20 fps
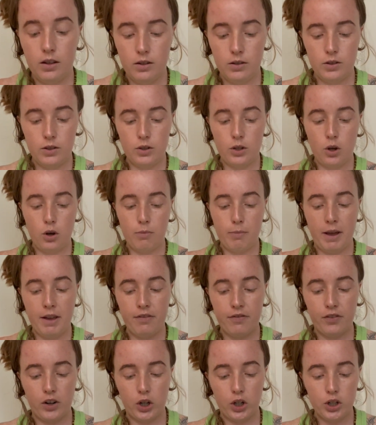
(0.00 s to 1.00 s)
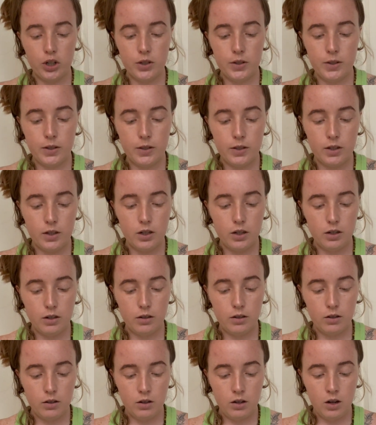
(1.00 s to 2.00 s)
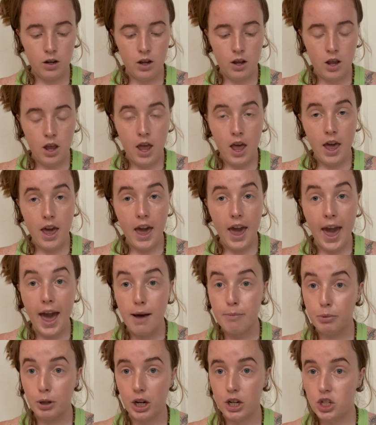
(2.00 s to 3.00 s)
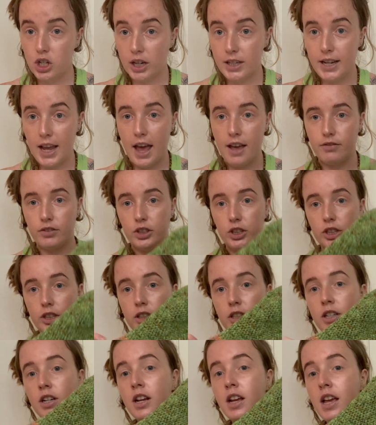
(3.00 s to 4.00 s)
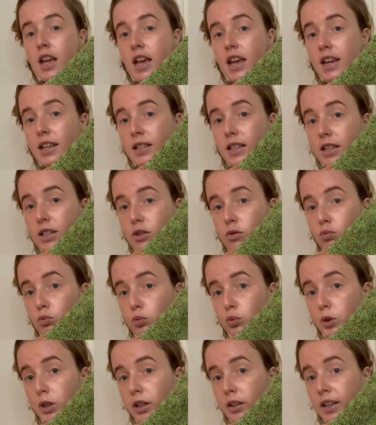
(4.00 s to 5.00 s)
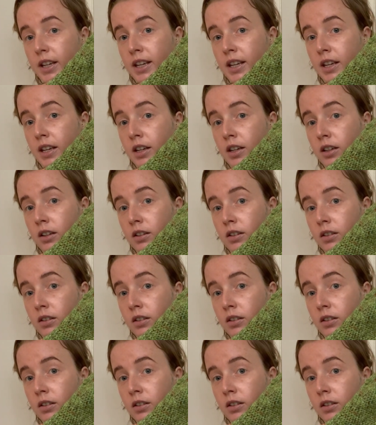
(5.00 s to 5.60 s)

so my first hat project ever is this really